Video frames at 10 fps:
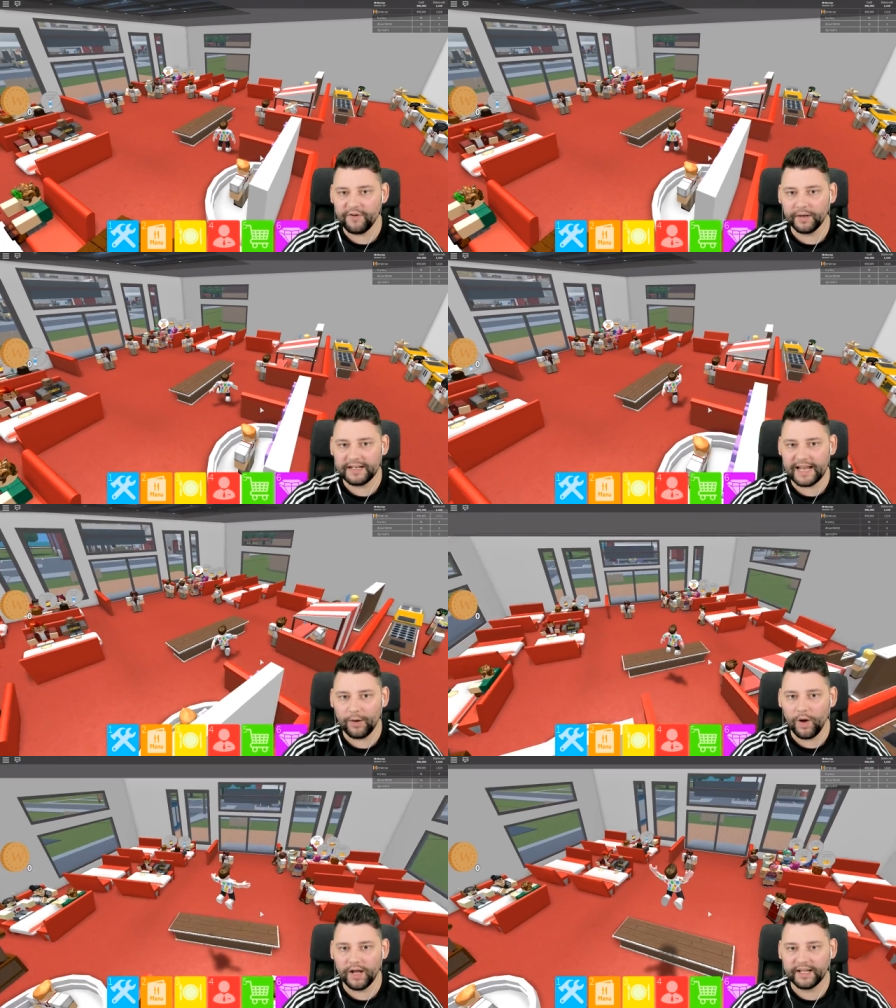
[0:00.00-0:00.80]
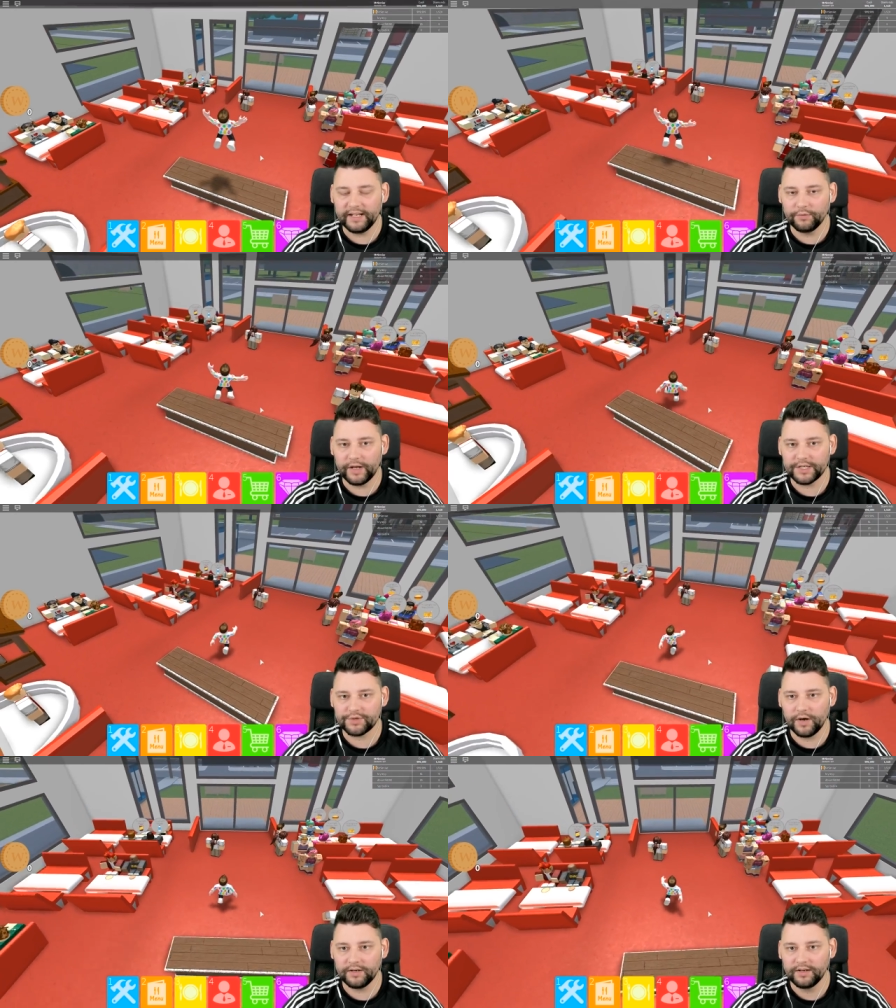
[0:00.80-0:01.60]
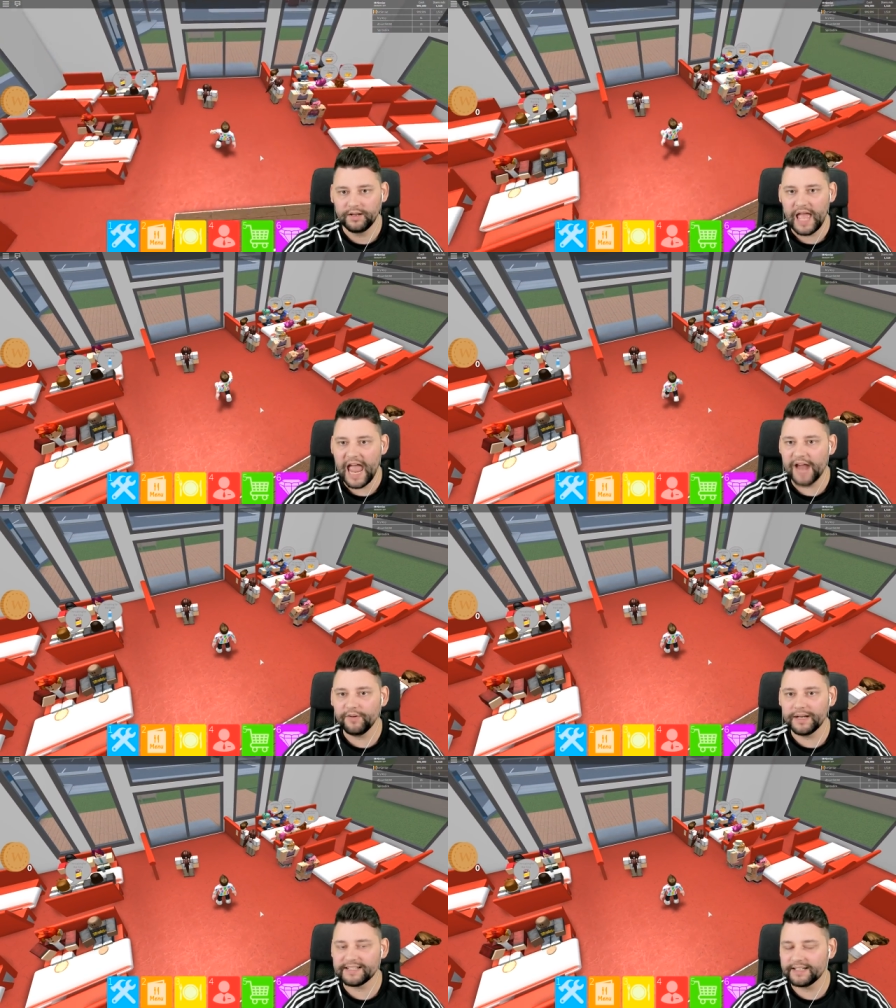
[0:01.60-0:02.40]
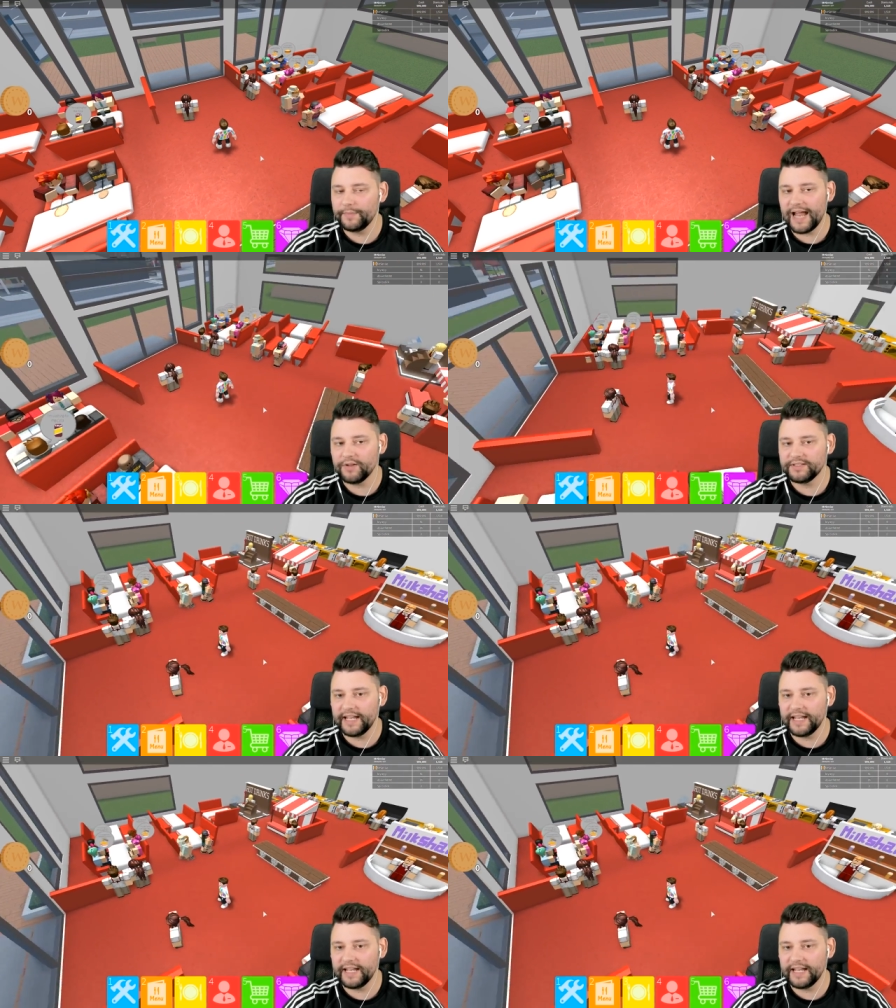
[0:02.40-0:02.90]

everybody now working in the restaurant. Everybody's going to be now